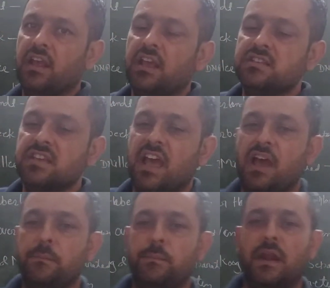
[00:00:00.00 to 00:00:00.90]
is
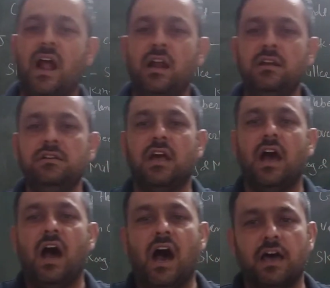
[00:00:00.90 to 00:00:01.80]
a plant
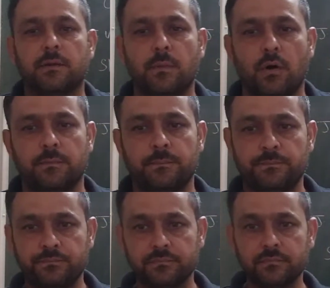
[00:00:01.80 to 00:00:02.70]
hormone.
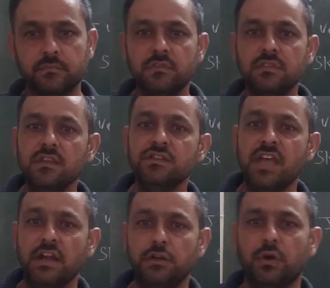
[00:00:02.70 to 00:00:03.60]

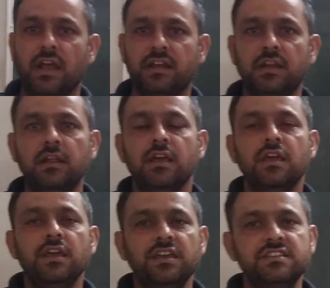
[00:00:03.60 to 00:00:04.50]

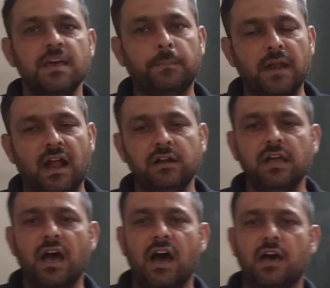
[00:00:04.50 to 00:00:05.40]
Cytokinin is a
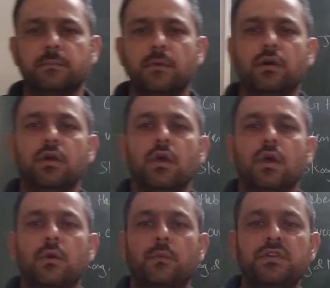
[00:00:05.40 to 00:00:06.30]
plant hormone
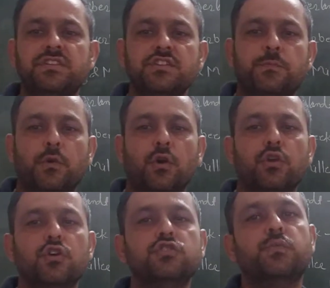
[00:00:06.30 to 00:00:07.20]
which is
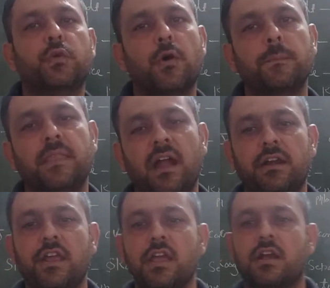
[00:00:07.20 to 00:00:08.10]
produced from
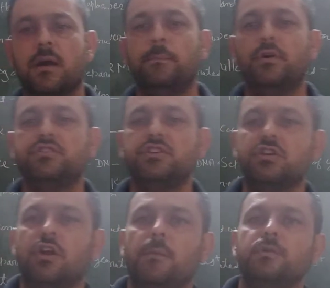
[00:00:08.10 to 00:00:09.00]
the
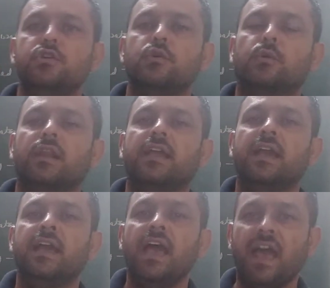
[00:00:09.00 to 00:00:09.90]
decomposition of
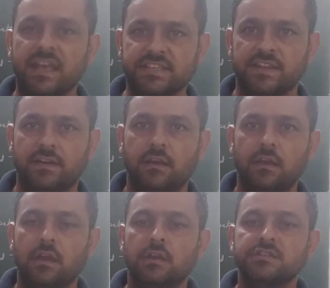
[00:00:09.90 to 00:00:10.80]
nucleic
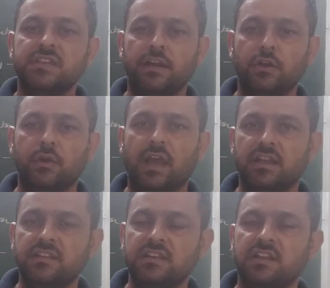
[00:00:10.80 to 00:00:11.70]
acid.
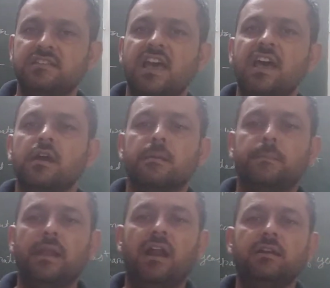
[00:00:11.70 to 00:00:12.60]
Cytokinin is a
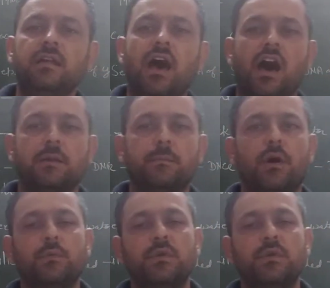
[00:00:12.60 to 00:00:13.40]
plant hormone